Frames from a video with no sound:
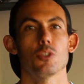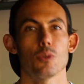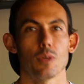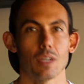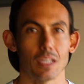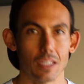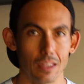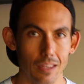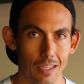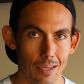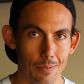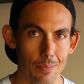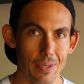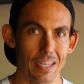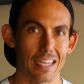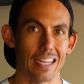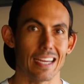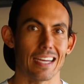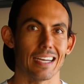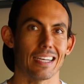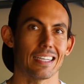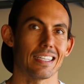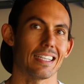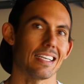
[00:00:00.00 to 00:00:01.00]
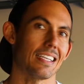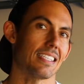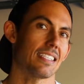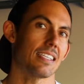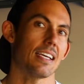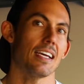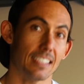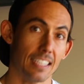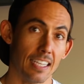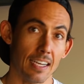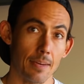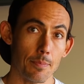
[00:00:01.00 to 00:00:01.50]
to eliminate this
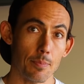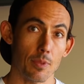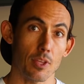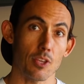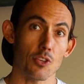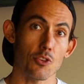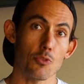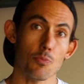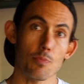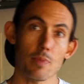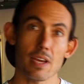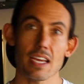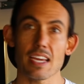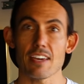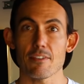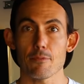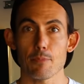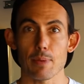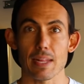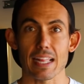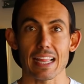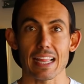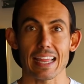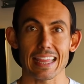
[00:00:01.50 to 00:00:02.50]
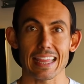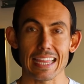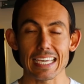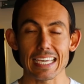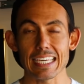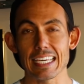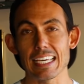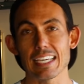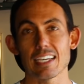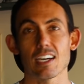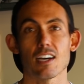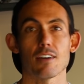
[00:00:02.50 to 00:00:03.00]
tip that you may have been
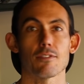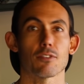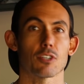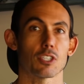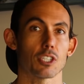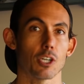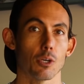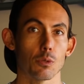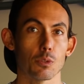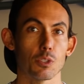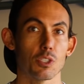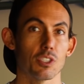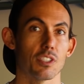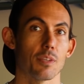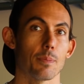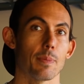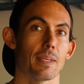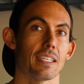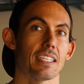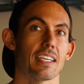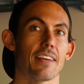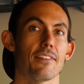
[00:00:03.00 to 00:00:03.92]
thinking of or coaches have been